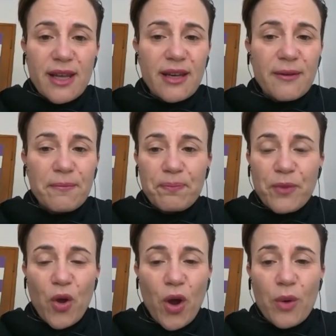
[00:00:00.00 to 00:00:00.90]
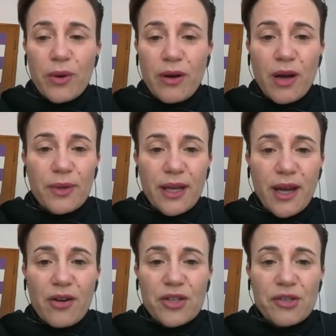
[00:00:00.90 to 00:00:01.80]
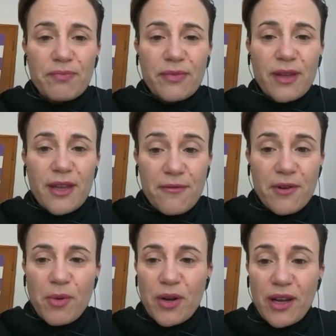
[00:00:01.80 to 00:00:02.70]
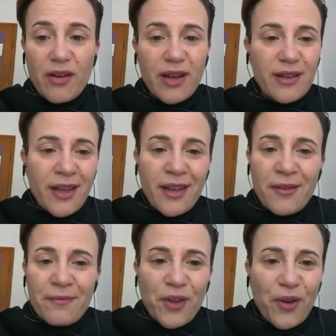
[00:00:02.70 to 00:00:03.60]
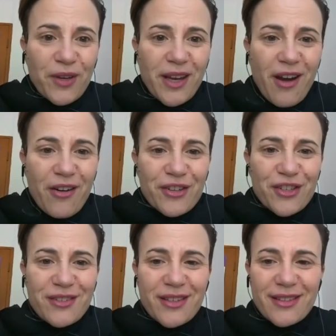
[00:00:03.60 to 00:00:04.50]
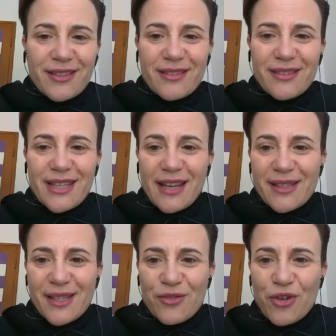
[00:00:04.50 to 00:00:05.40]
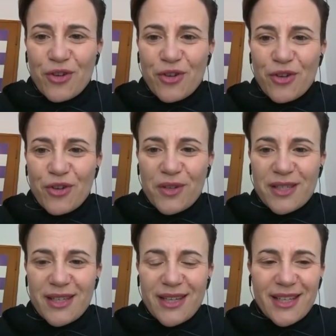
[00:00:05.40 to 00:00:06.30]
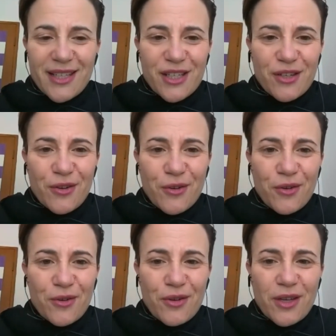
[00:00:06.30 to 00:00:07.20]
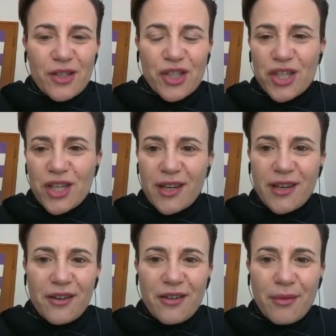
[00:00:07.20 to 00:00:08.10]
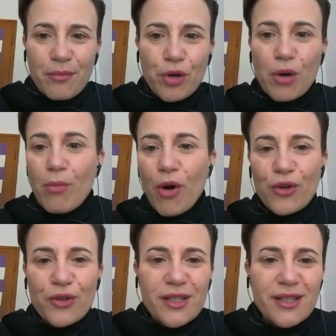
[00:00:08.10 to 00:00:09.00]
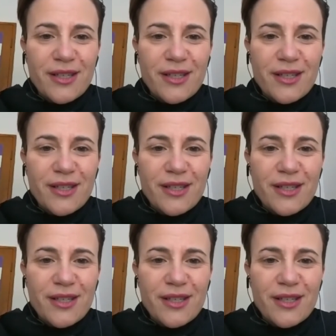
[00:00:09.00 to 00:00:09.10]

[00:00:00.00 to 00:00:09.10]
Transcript: And, you know, I would encourage everybody, and I, you know, encourage the Down syndrome community to share and promote